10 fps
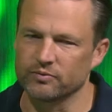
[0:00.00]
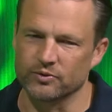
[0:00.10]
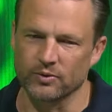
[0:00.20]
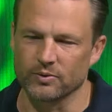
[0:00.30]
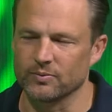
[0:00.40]
have
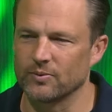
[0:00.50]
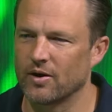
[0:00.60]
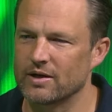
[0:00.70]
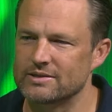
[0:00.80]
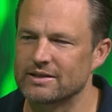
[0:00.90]
drawn
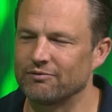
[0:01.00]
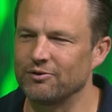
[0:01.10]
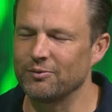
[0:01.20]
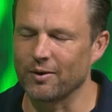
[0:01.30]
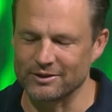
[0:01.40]
widest. If
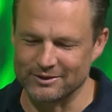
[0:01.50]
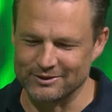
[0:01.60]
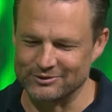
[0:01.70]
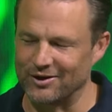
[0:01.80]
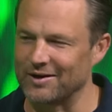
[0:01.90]
you wanted to
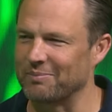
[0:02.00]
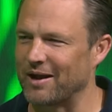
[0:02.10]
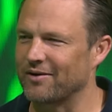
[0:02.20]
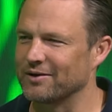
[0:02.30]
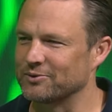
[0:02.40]
design a
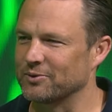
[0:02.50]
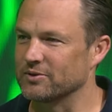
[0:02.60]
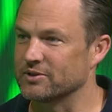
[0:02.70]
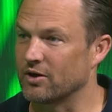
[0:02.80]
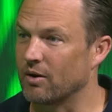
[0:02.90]
barrier draw
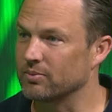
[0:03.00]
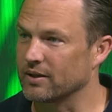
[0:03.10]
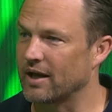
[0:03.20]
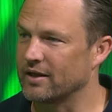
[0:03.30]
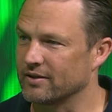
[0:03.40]
to
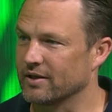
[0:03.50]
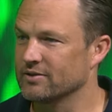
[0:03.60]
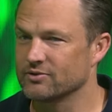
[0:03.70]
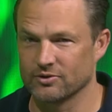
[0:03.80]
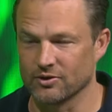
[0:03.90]
complicate
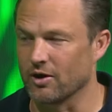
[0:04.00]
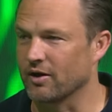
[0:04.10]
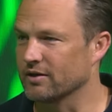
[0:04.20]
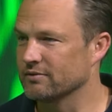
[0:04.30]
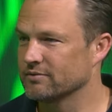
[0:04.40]
things, you
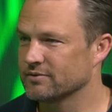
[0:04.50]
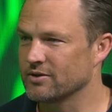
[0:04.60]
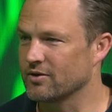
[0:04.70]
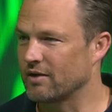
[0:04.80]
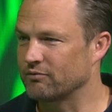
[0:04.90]
got it.
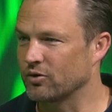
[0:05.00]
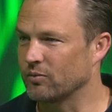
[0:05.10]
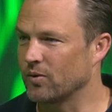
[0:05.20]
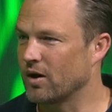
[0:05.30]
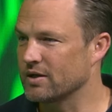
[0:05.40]
So they've
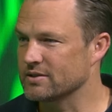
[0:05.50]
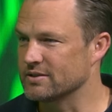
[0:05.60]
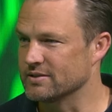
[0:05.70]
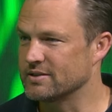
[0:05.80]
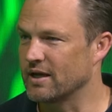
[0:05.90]
drawn
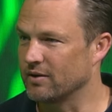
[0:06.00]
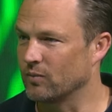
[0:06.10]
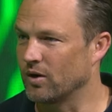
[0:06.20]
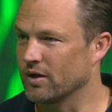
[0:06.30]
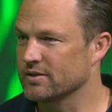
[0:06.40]
widest and
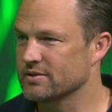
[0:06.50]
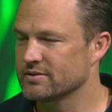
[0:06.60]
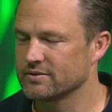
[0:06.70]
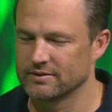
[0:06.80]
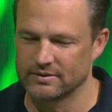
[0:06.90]
second widest.